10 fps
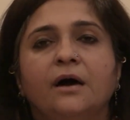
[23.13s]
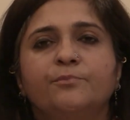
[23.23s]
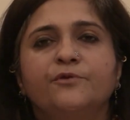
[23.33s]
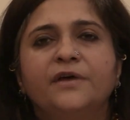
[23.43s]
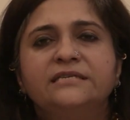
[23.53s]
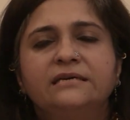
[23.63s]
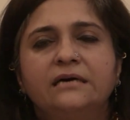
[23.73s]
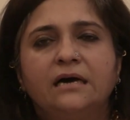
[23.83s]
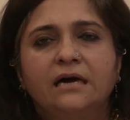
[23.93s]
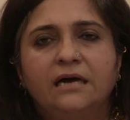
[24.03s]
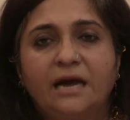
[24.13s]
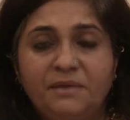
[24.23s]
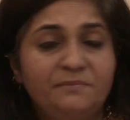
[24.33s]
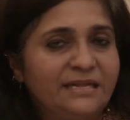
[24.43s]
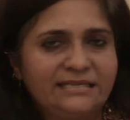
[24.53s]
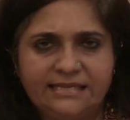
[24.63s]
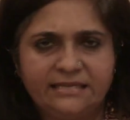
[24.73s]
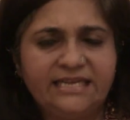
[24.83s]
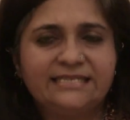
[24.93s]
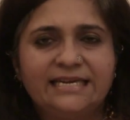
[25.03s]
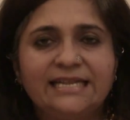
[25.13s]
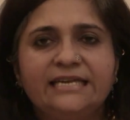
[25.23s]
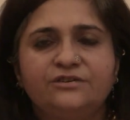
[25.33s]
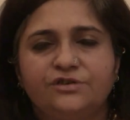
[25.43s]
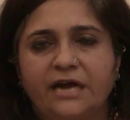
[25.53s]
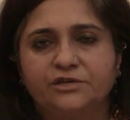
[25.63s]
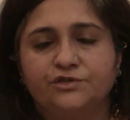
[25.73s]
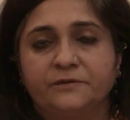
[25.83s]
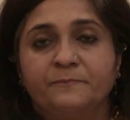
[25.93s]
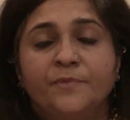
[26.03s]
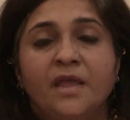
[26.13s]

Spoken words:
Professor Habib needs little introduction,